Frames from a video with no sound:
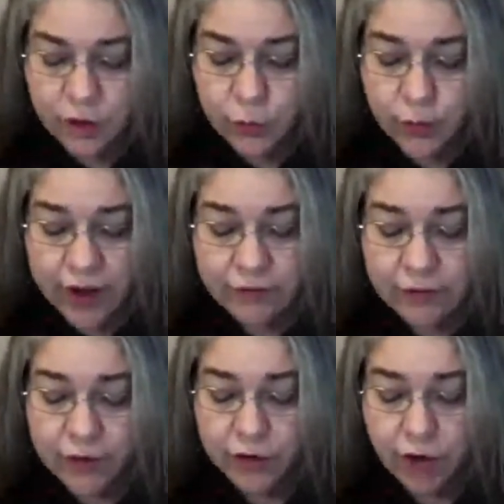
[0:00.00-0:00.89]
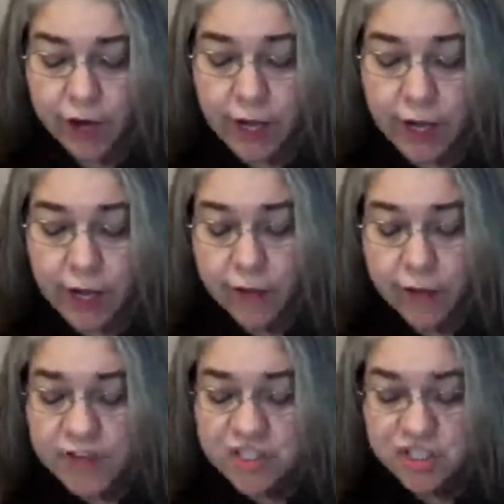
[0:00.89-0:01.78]
Grandfather got
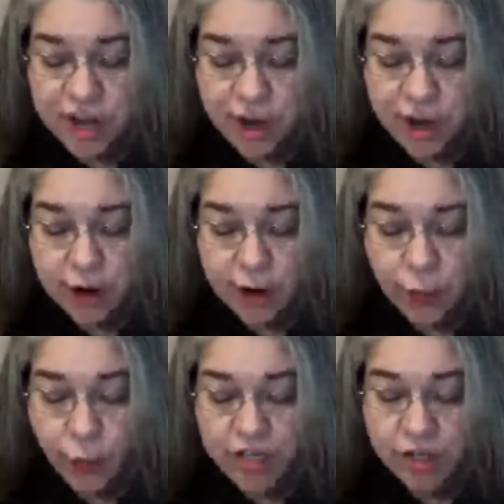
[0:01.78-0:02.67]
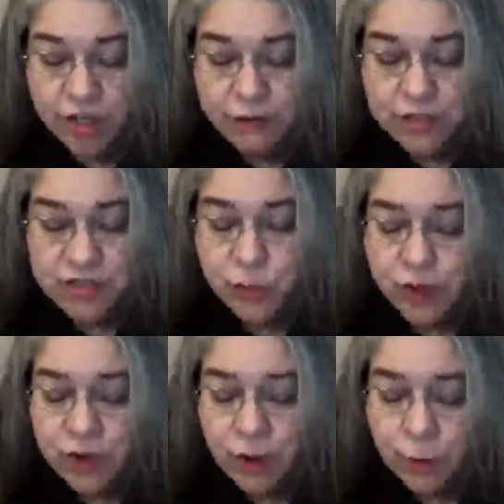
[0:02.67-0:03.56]
up from his chair and walked over to the
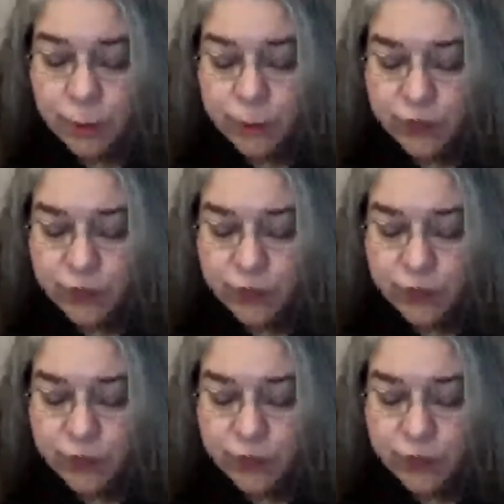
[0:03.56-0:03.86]
window.